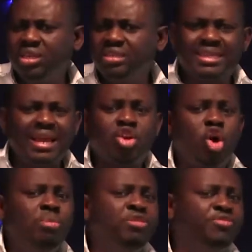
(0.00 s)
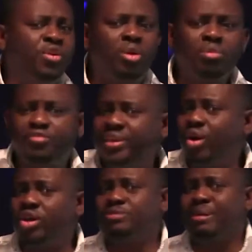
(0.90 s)
They can come in form of a
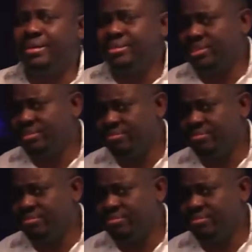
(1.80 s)
husband.